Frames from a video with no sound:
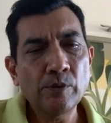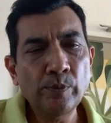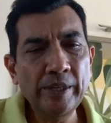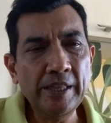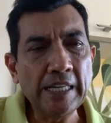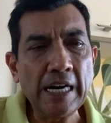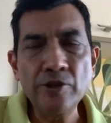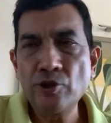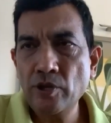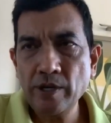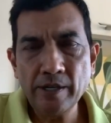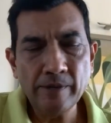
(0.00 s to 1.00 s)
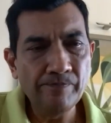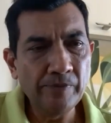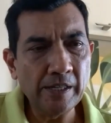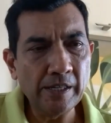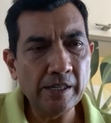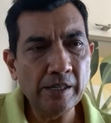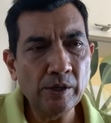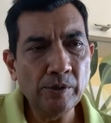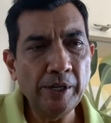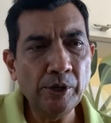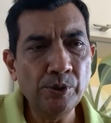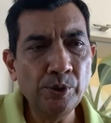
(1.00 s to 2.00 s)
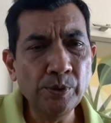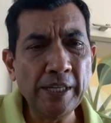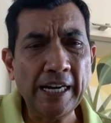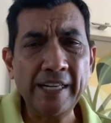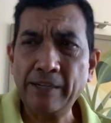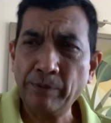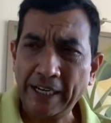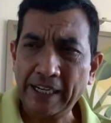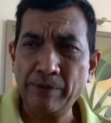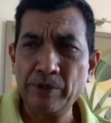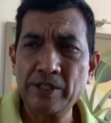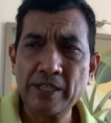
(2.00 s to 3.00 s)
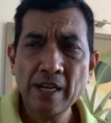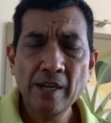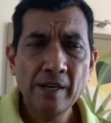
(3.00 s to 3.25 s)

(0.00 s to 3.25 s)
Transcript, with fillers: with Taj. we could do that, and while I was